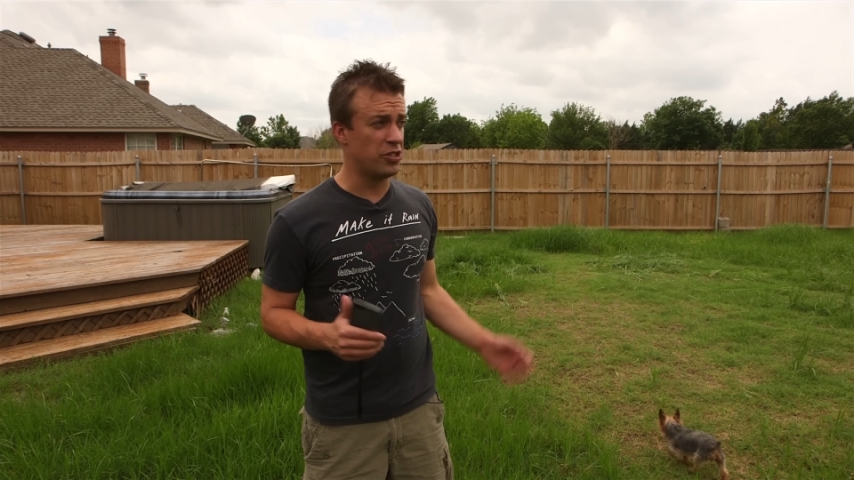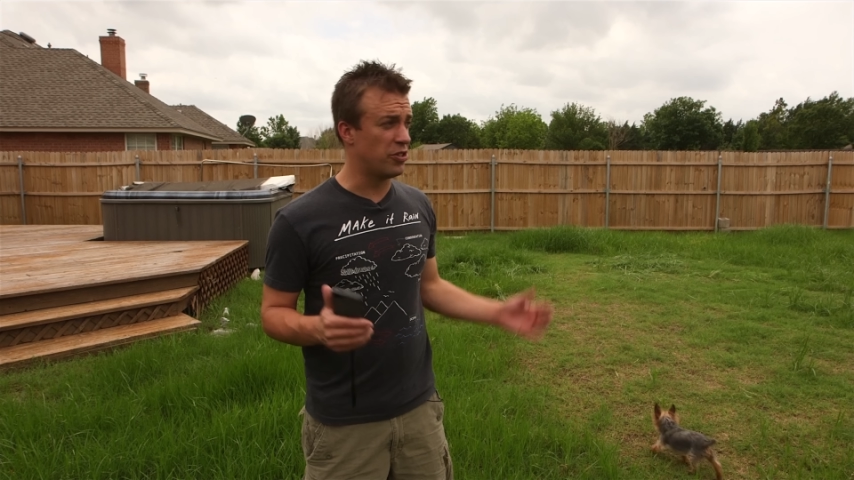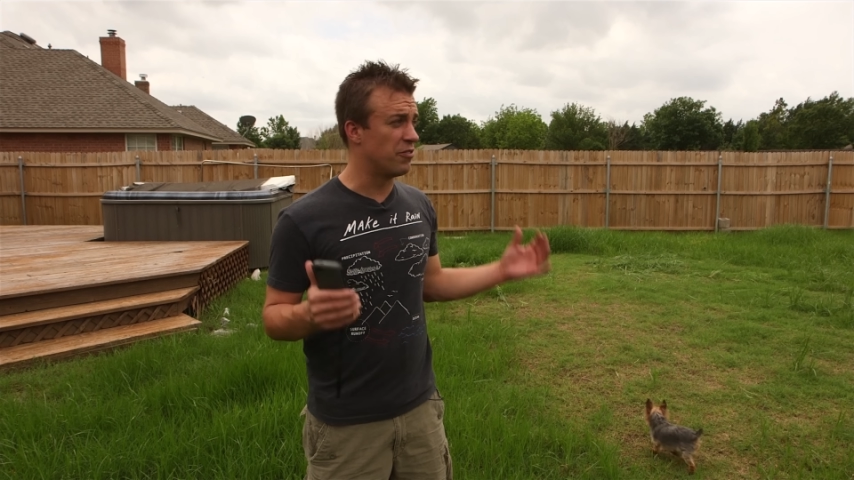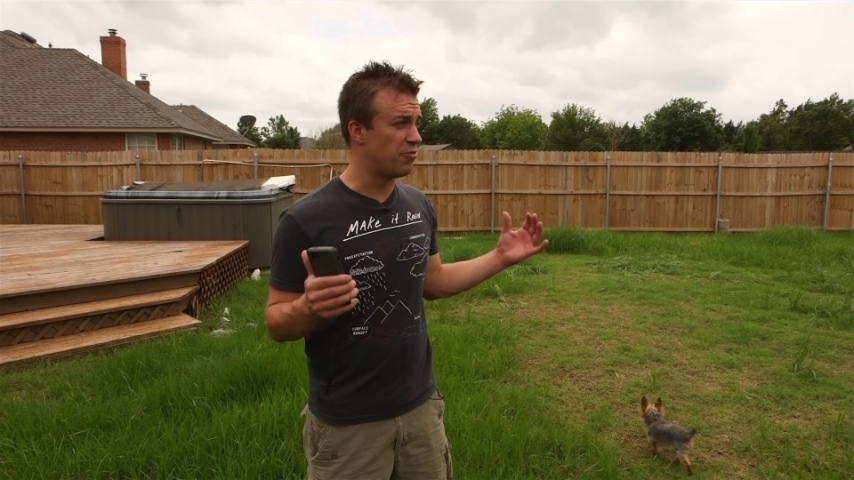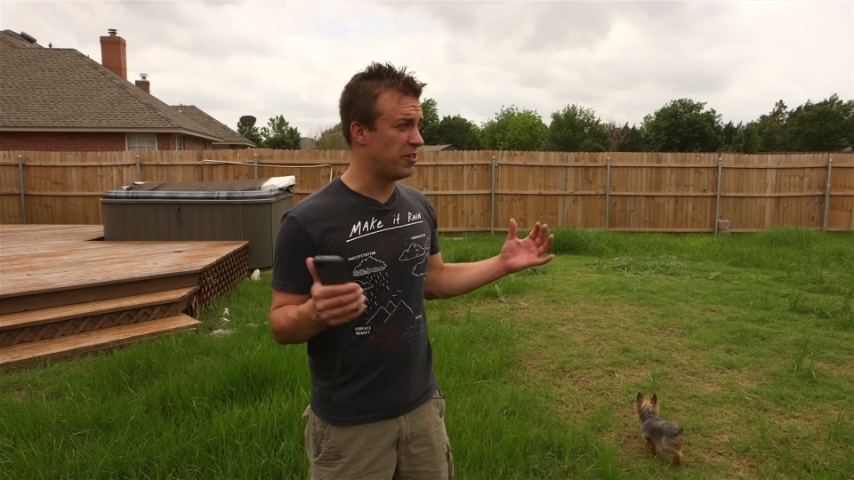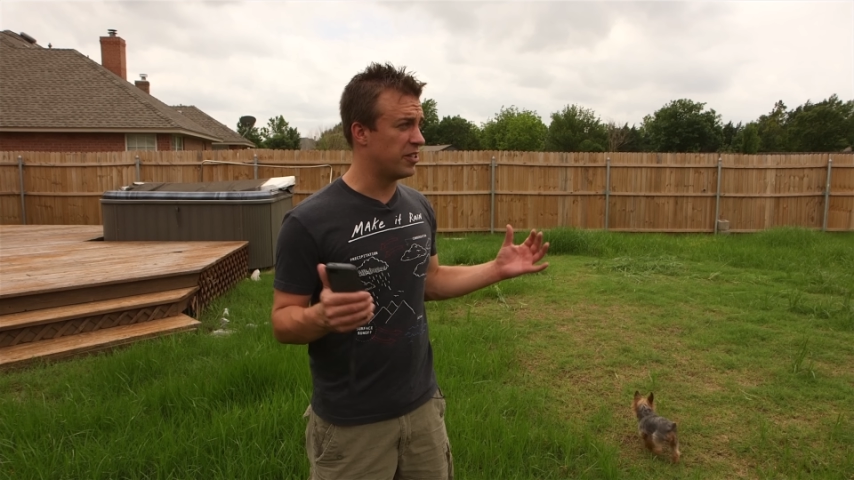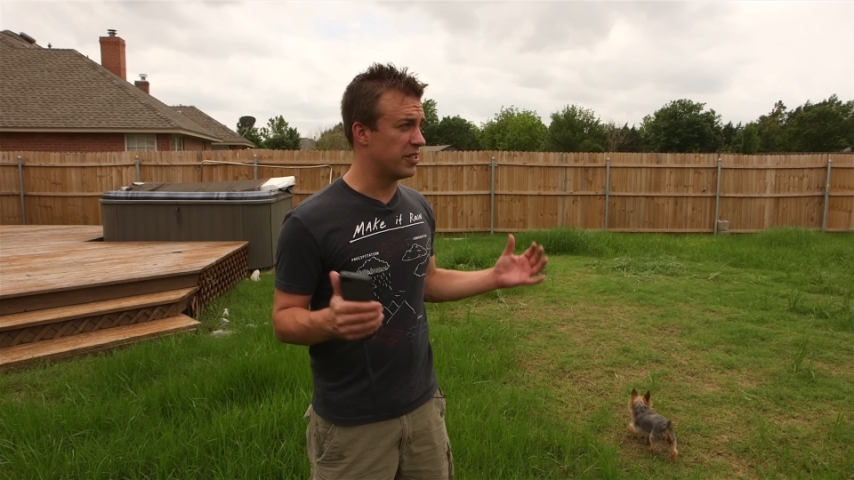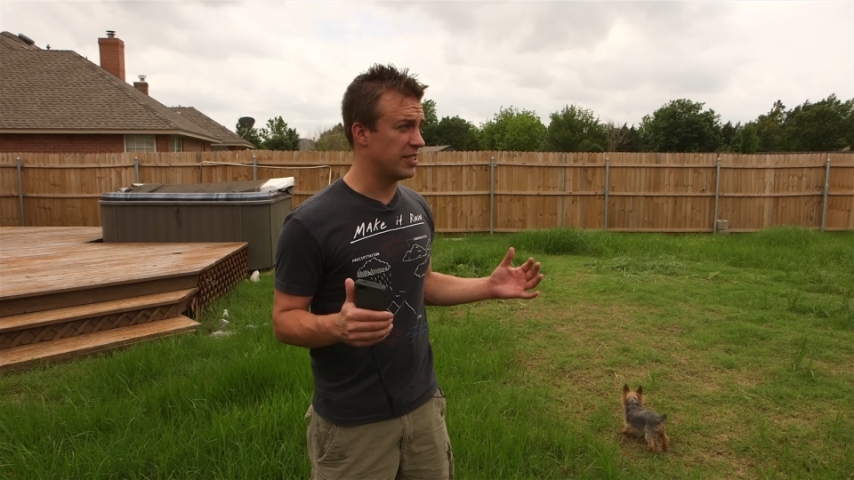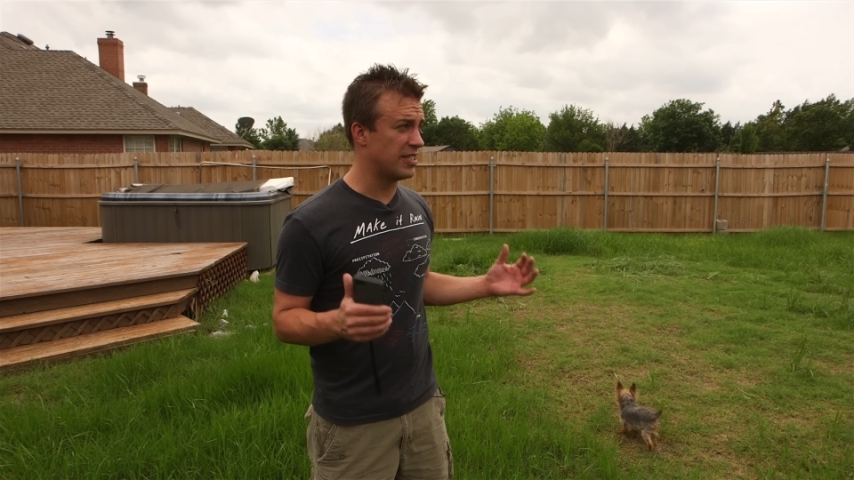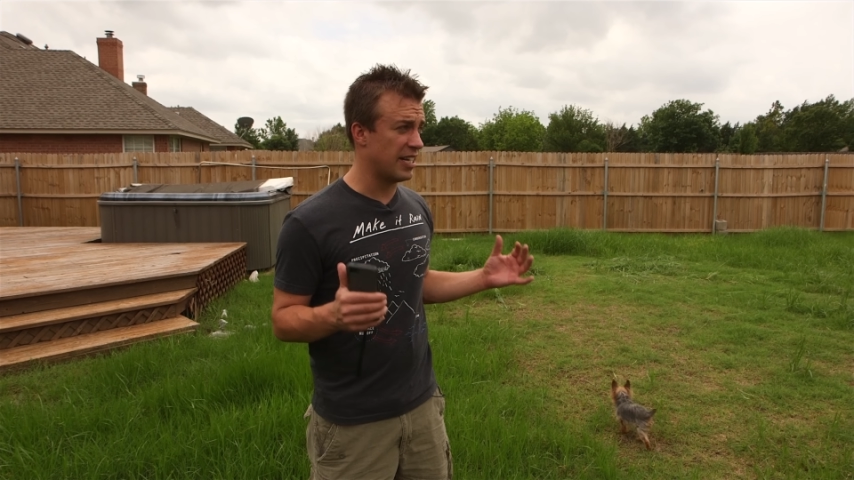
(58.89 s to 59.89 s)
and you can
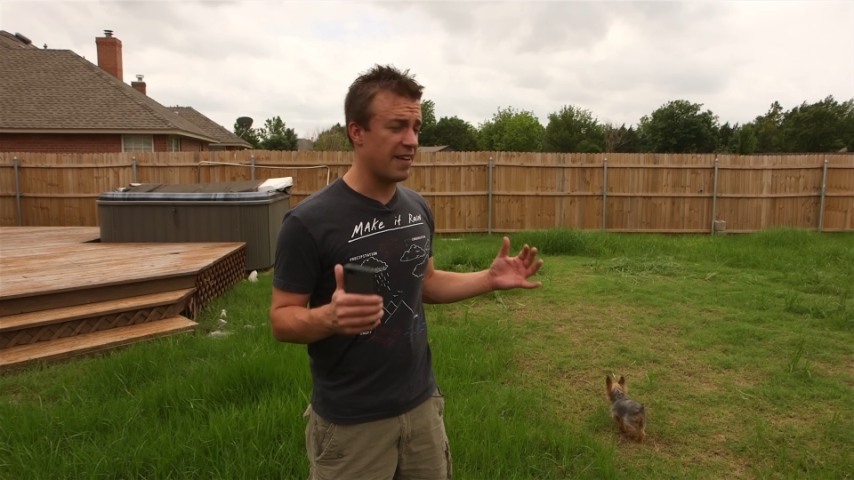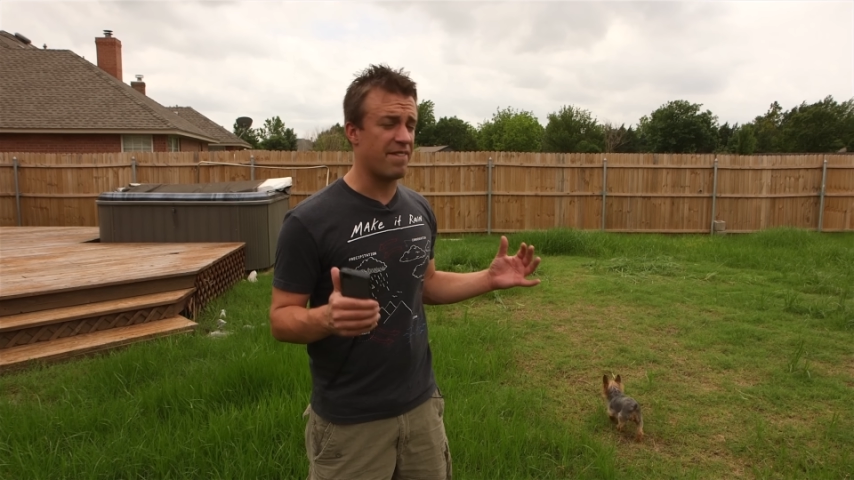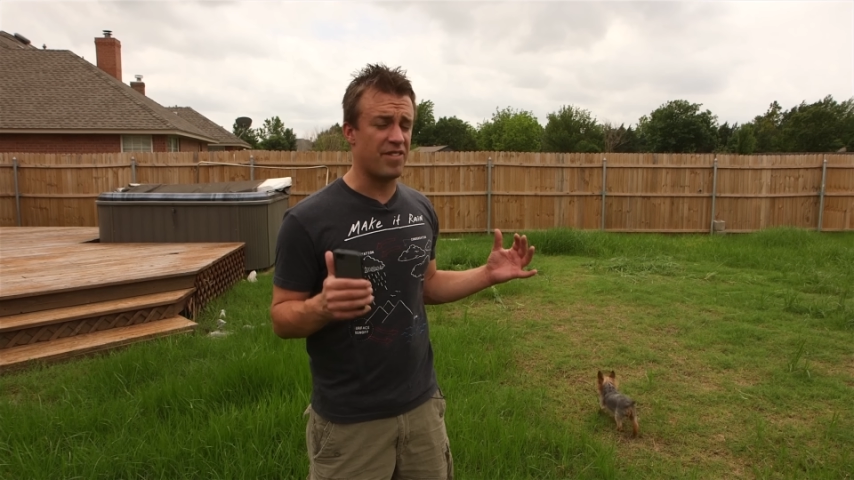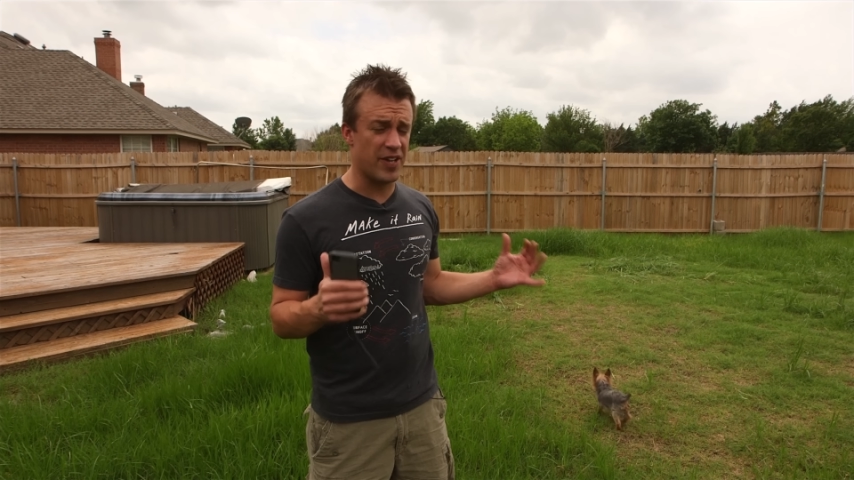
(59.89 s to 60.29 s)
feel it. Today